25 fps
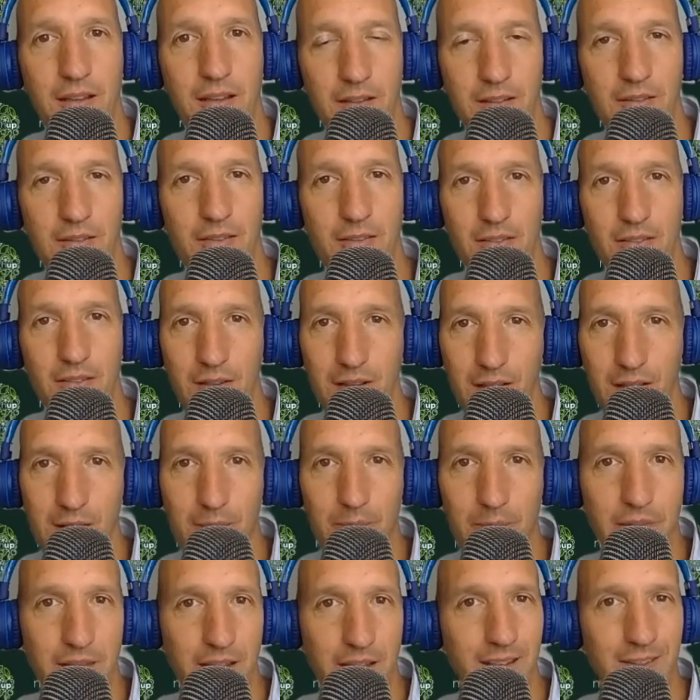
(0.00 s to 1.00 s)
and
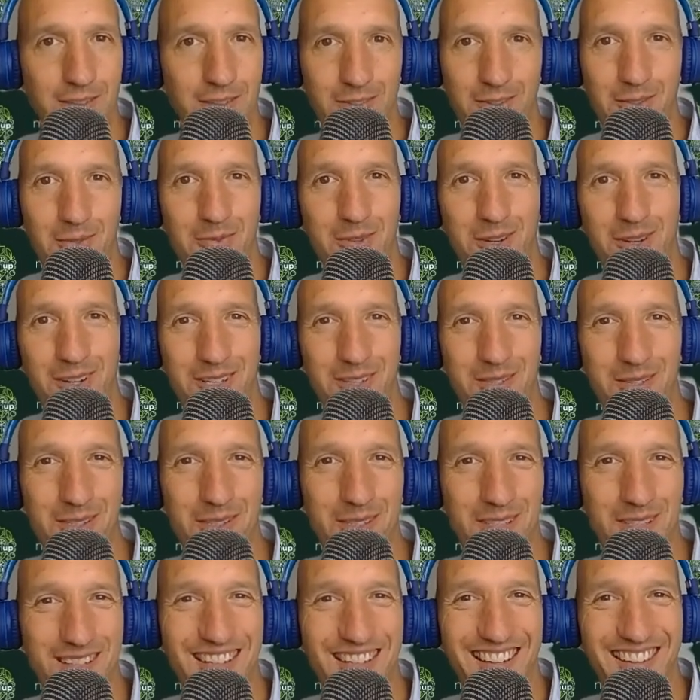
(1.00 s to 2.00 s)
hence why
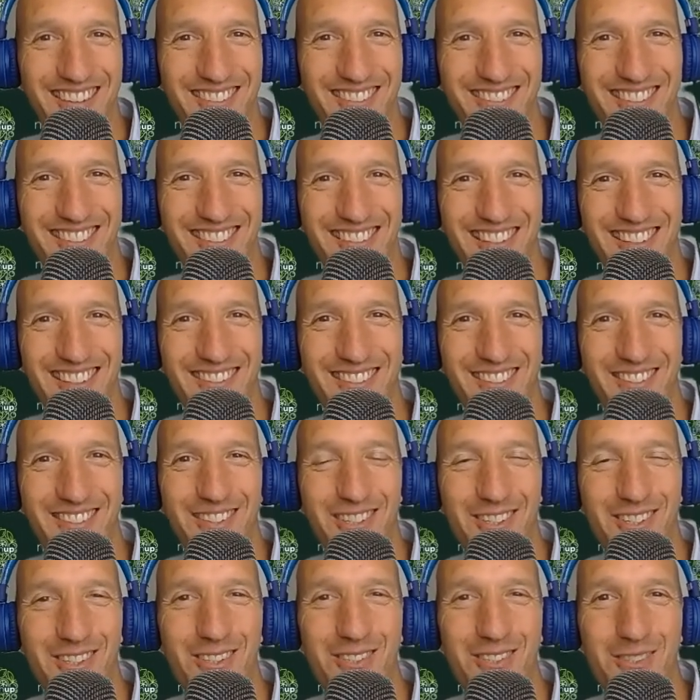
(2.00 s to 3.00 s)
you're in such
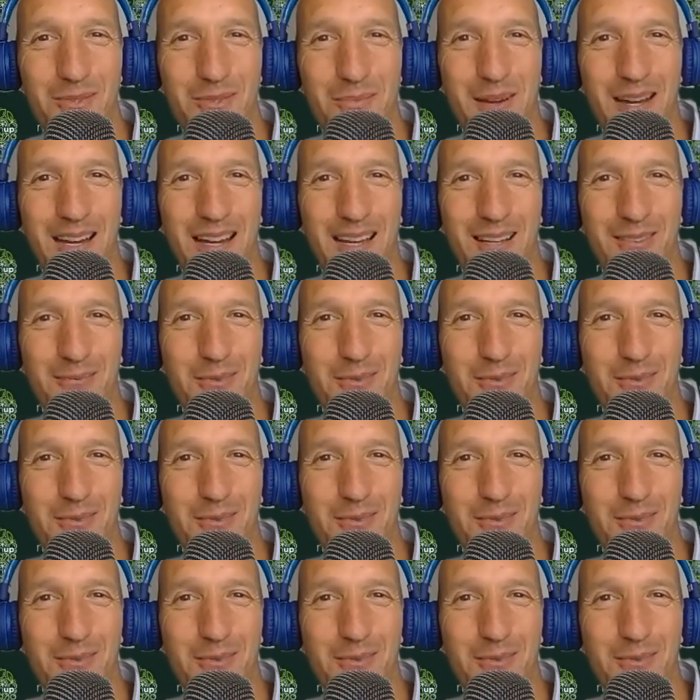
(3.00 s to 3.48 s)
huge demand,